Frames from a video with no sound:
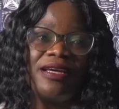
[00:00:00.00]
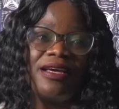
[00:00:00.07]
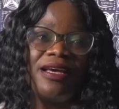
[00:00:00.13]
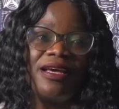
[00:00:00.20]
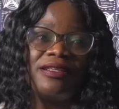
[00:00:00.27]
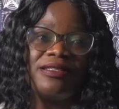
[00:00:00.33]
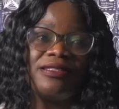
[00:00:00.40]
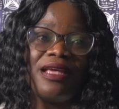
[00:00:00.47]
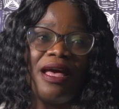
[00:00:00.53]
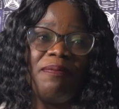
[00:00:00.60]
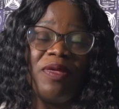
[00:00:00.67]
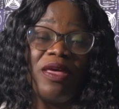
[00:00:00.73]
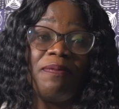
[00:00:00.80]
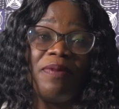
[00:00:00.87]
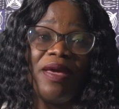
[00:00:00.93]
a
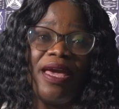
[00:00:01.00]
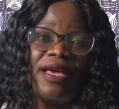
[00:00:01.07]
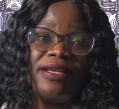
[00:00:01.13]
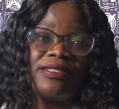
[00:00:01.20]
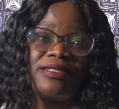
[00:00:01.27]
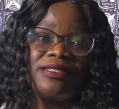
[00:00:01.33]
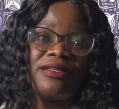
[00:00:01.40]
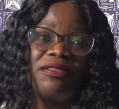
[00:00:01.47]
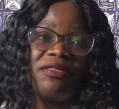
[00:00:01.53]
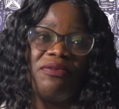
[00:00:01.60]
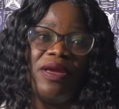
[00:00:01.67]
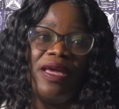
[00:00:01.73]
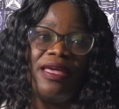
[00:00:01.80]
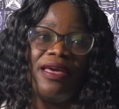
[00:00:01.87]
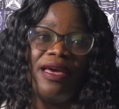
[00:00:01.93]
Zambia-based
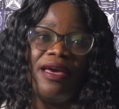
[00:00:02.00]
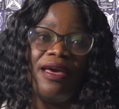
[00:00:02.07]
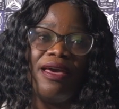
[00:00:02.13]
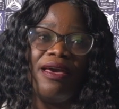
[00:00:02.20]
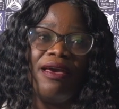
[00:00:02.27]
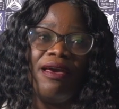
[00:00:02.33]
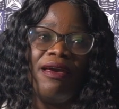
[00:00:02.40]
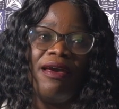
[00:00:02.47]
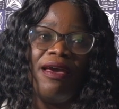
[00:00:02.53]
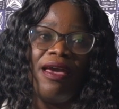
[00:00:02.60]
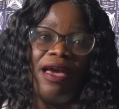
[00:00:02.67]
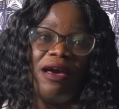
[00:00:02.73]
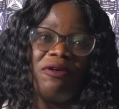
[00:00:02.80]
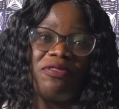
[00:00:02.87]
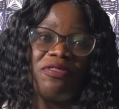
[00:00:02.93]
three-year
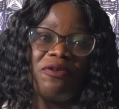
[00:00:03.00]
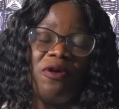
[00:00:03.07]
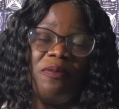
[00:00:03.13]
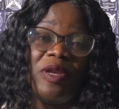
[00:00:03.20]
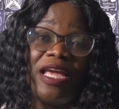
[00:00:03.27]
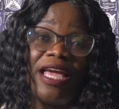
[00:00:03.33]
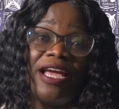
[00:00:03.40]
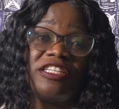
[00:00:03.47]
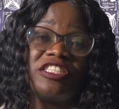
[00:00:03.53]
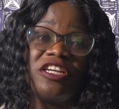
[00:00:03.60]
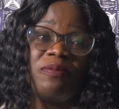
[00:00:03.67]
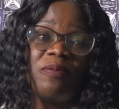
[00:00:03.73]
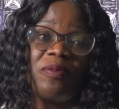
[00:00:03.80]
health communication